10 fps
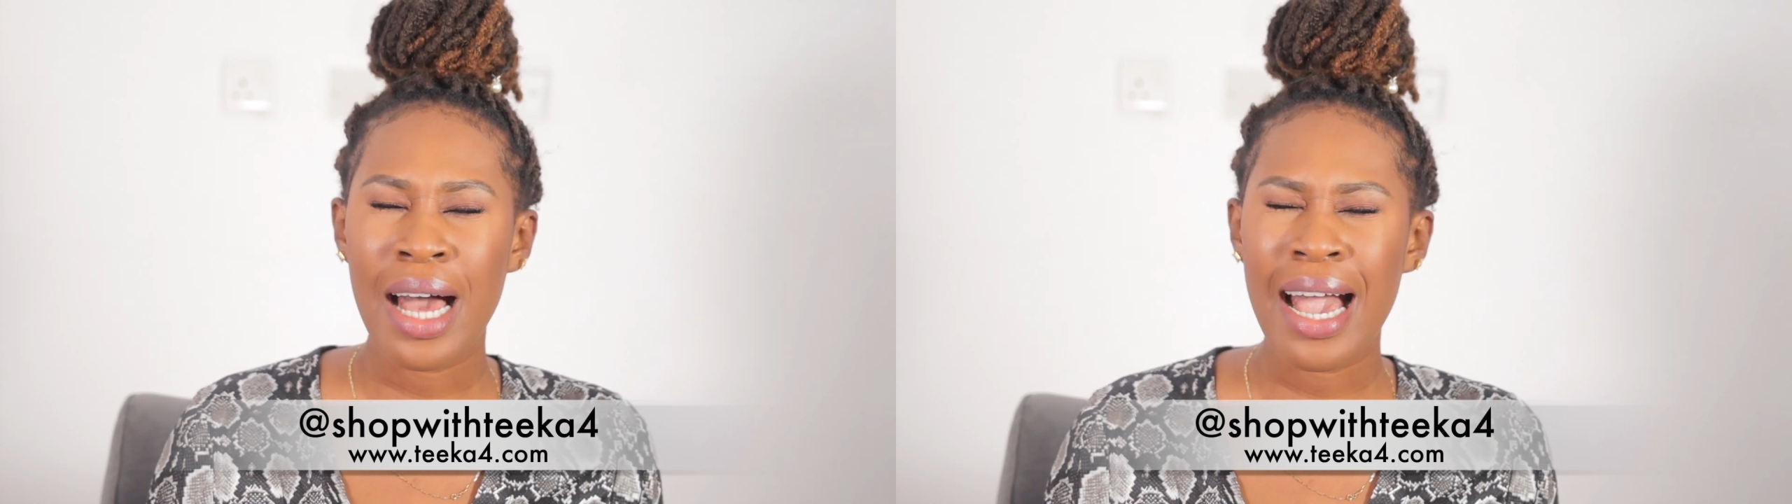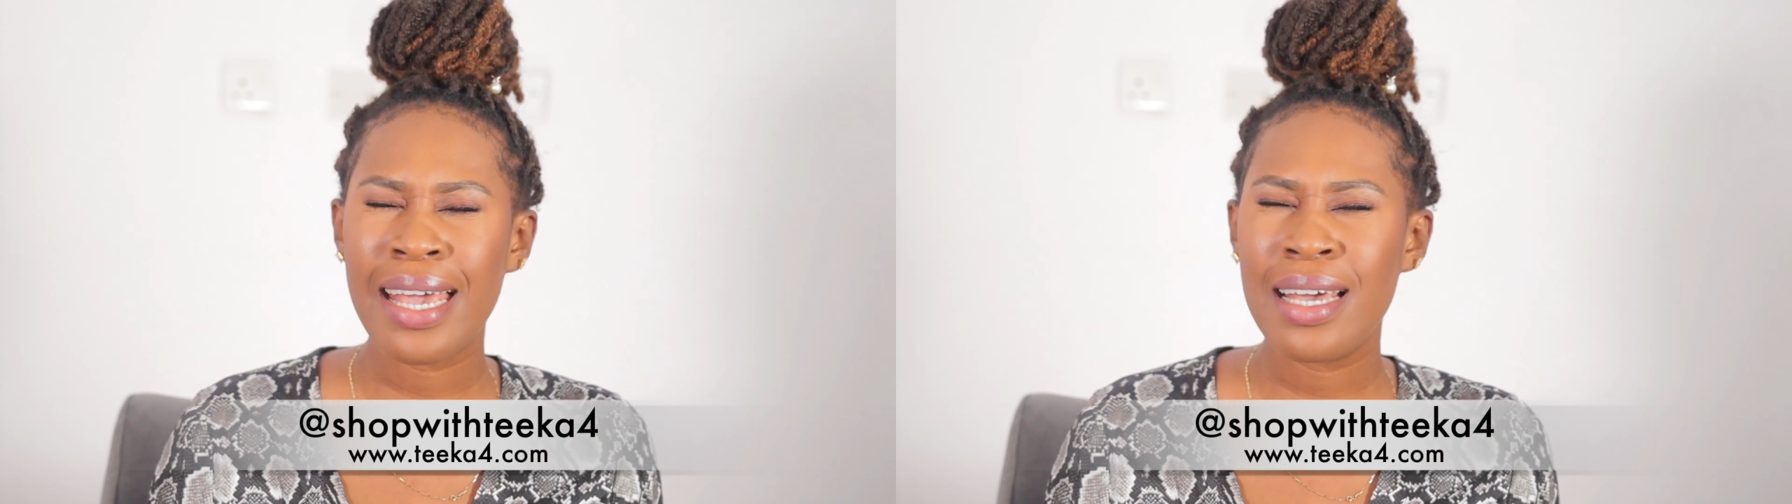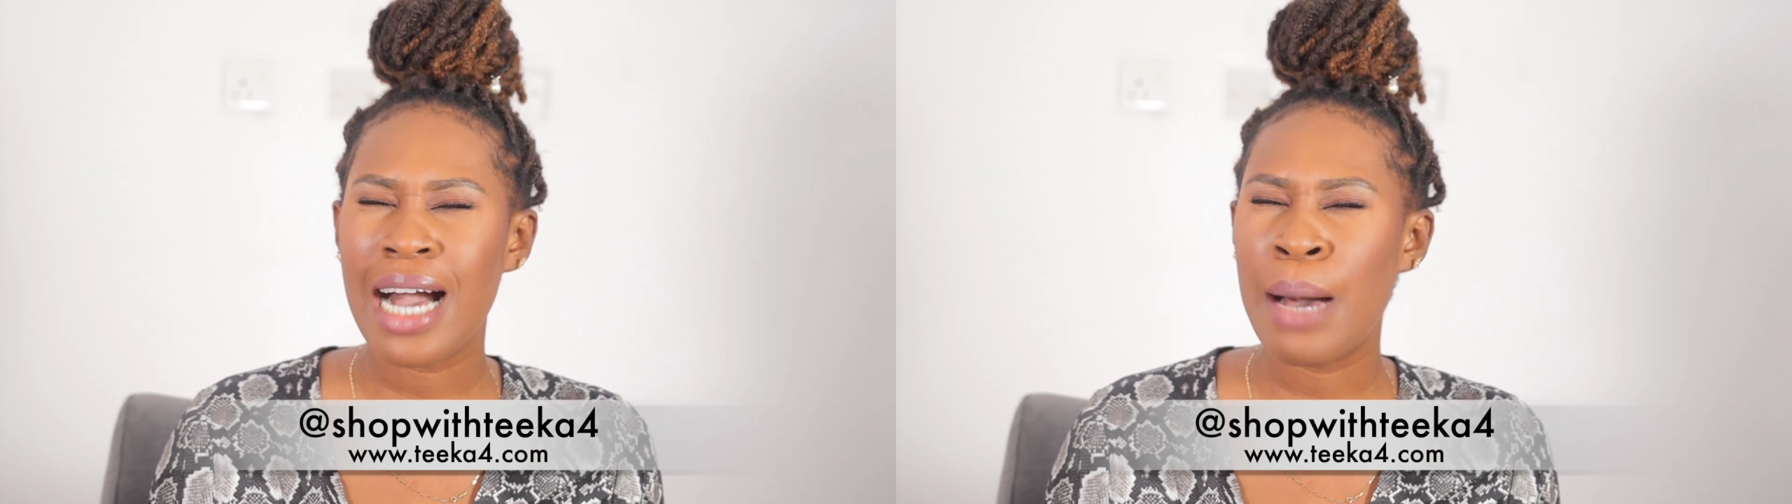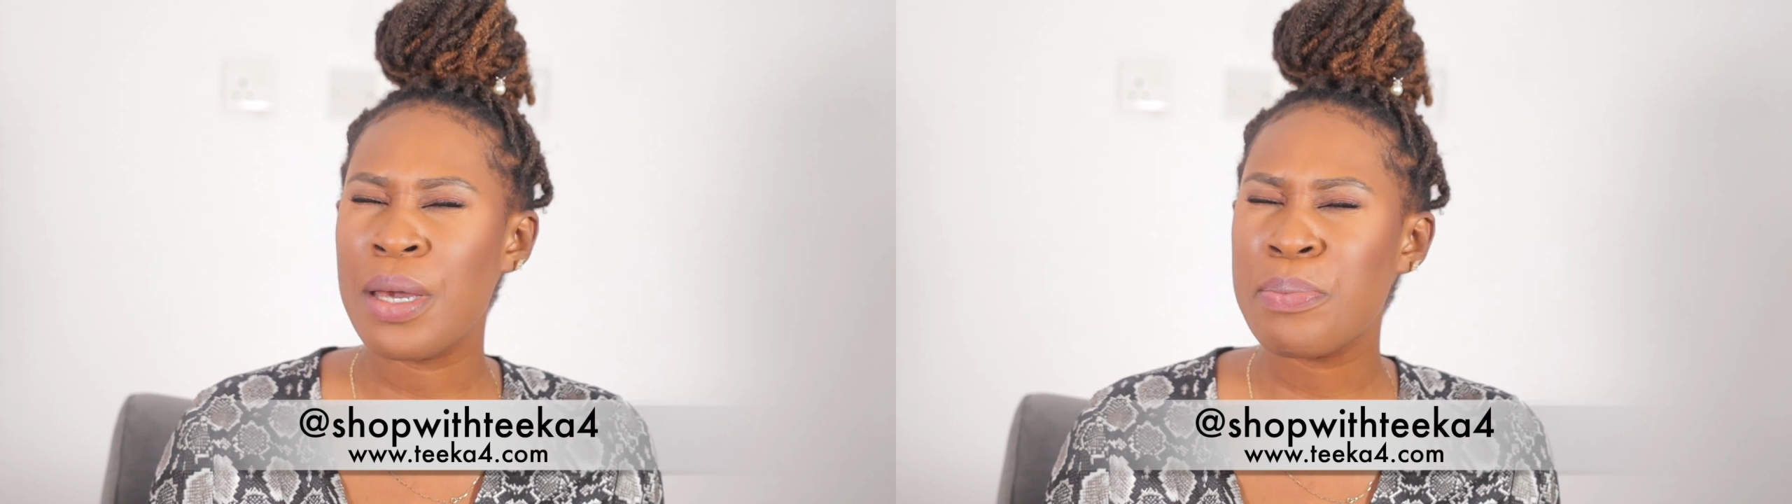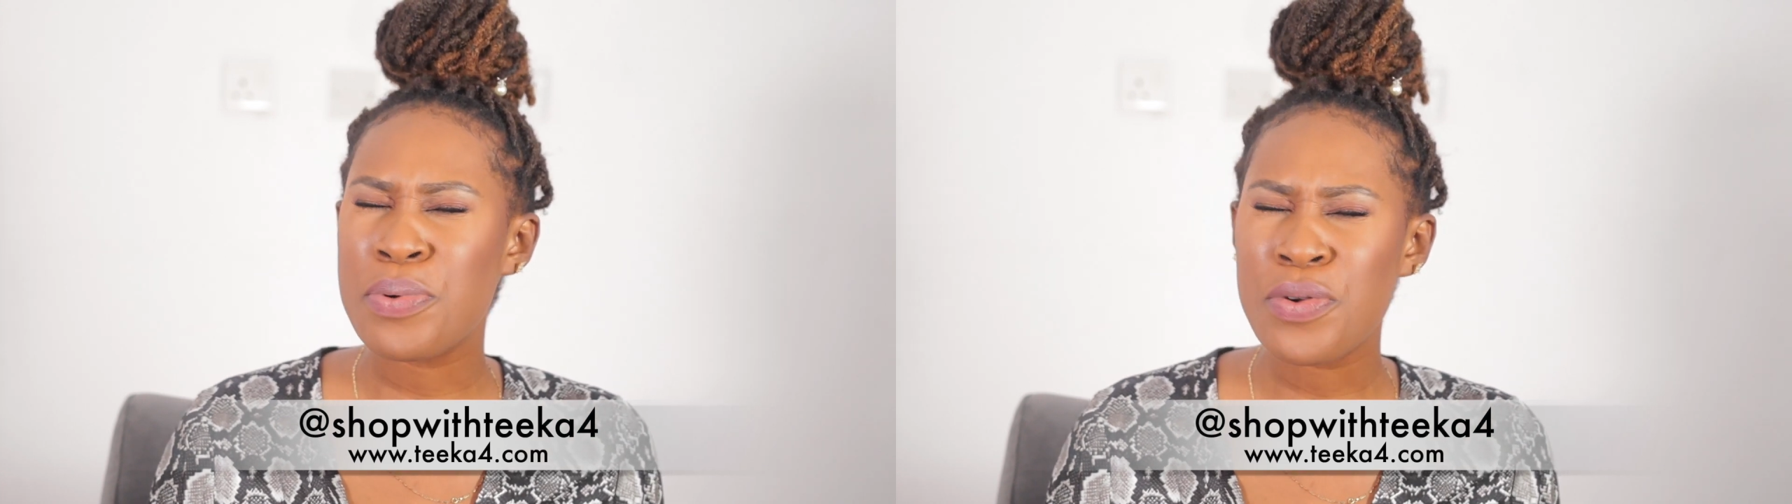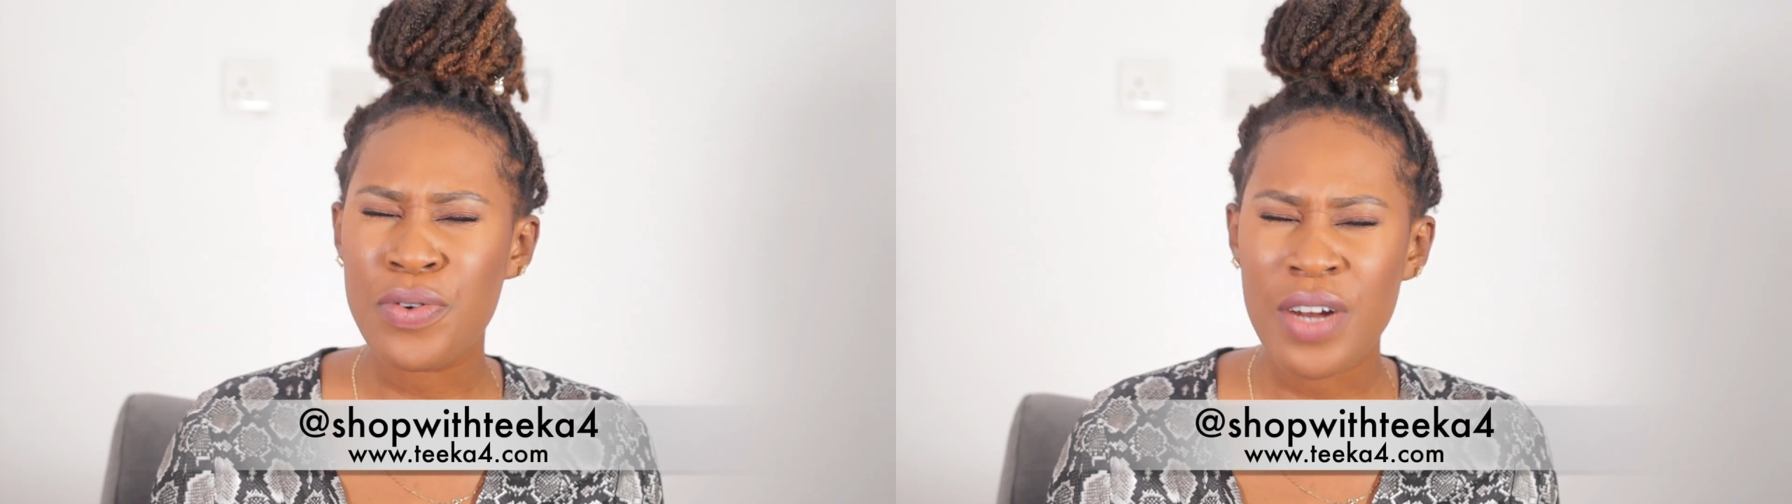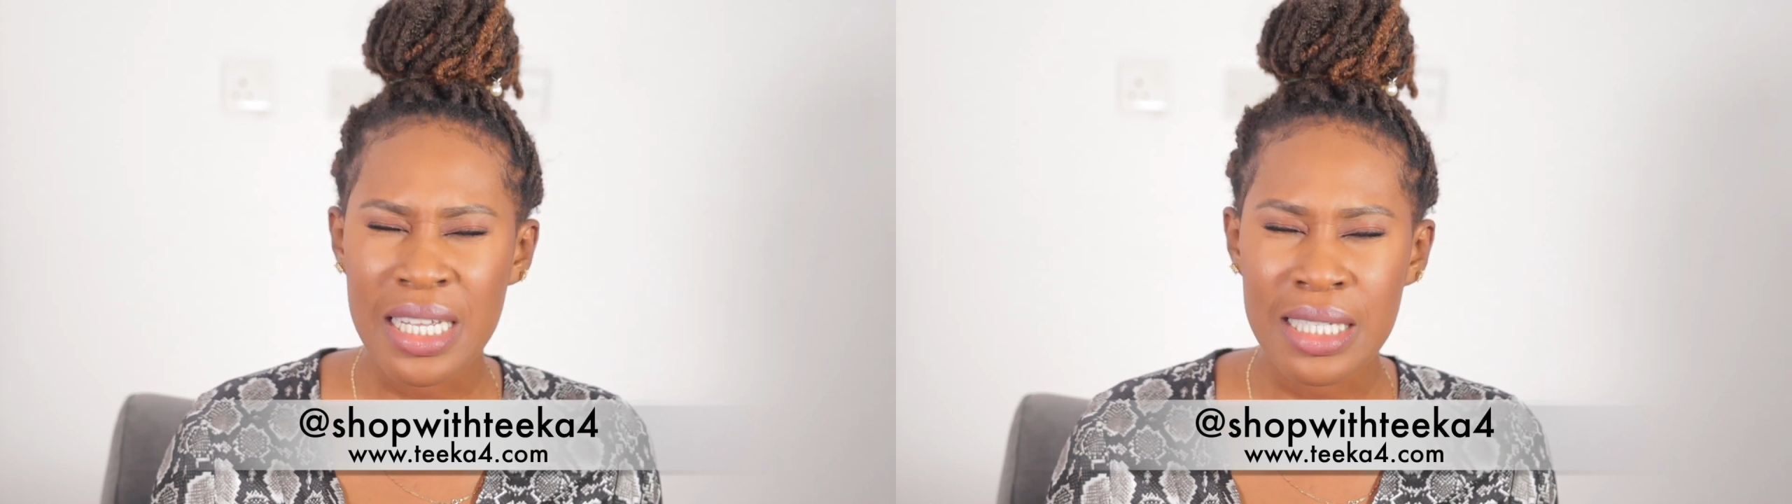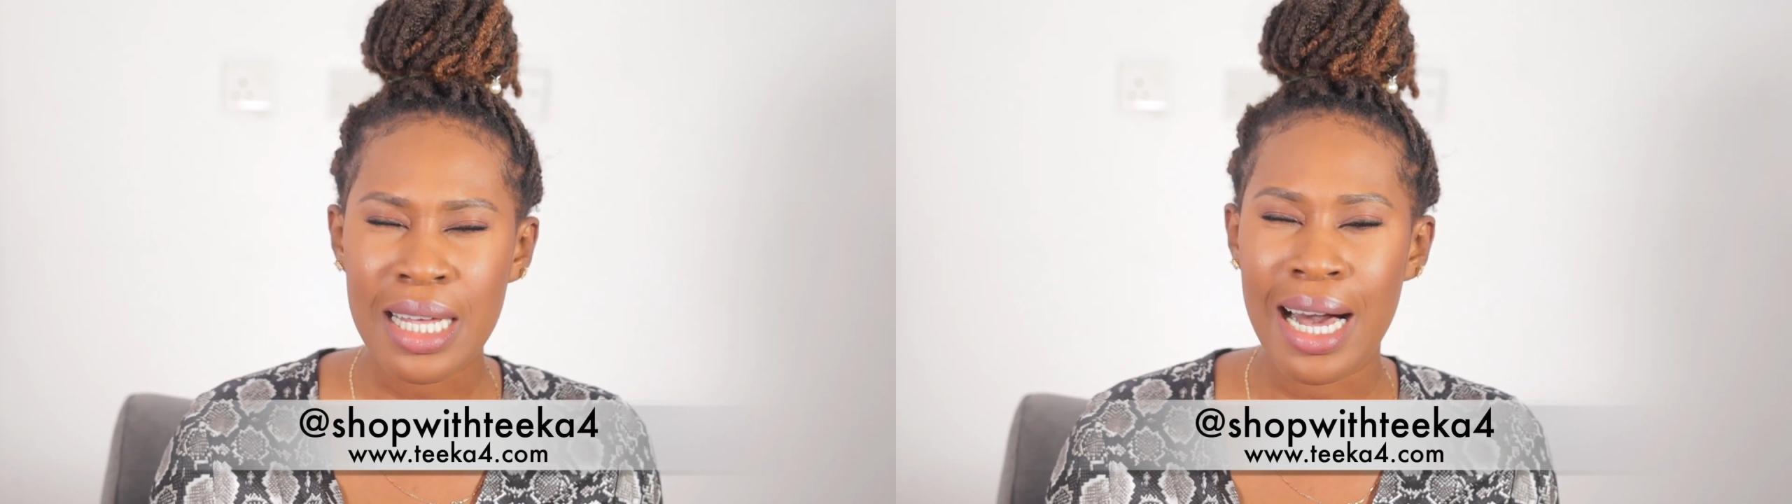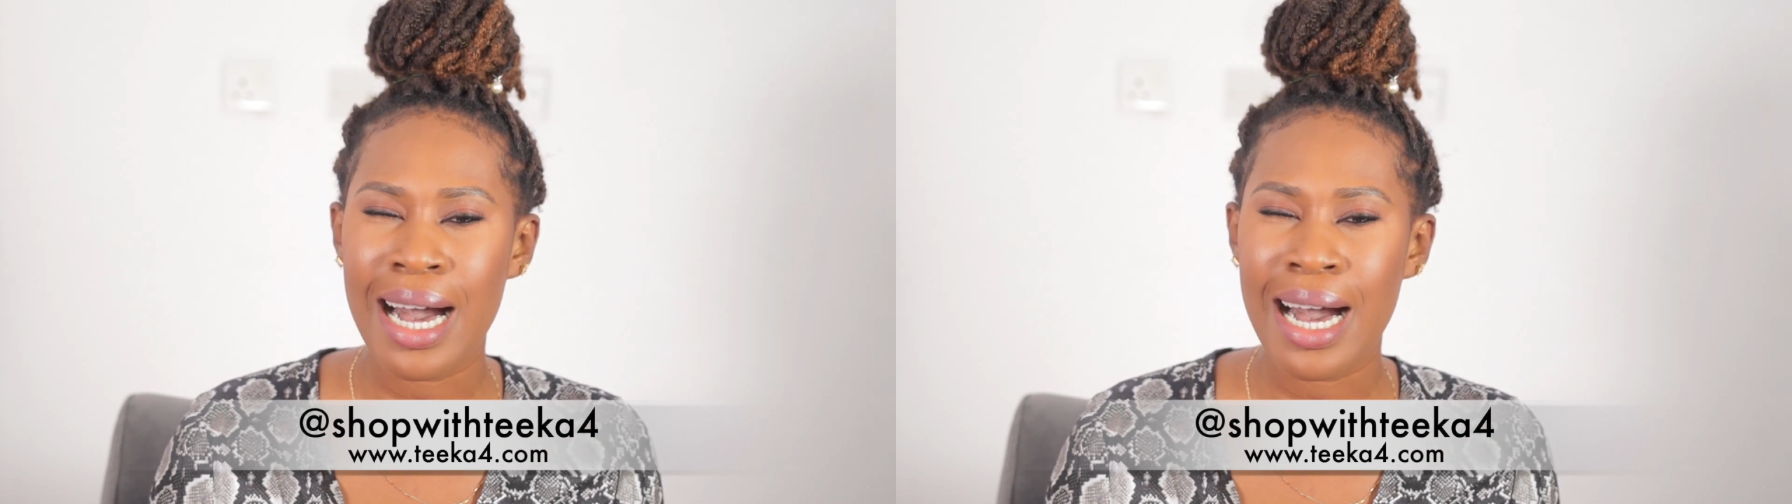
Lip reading: I am impressed